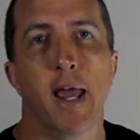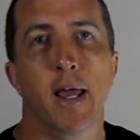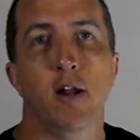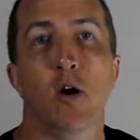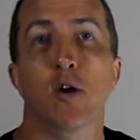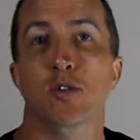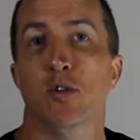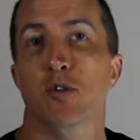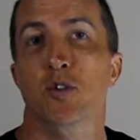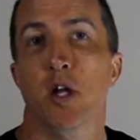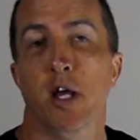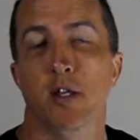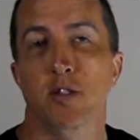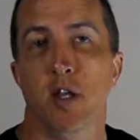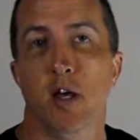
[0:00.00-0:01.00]
And also
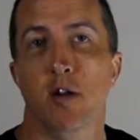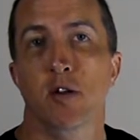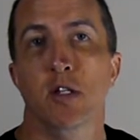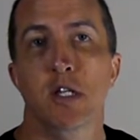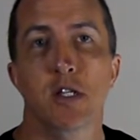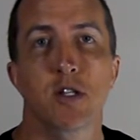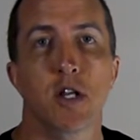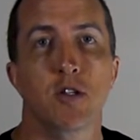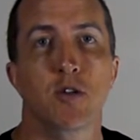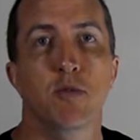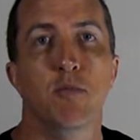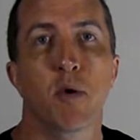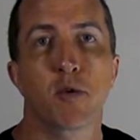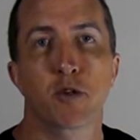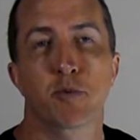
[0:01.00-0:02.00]
check us out on
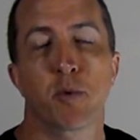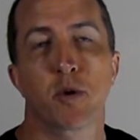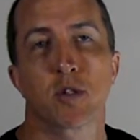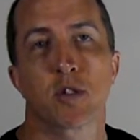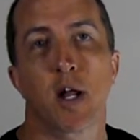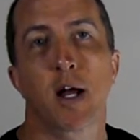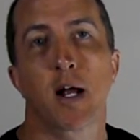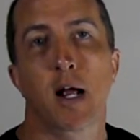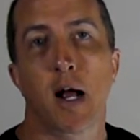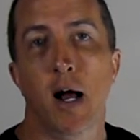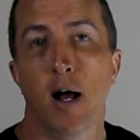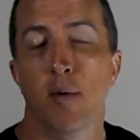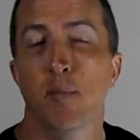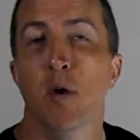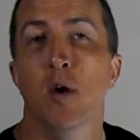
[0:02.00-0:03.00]

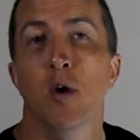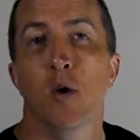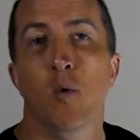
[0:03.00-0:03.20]
DJ2Motorsports.com,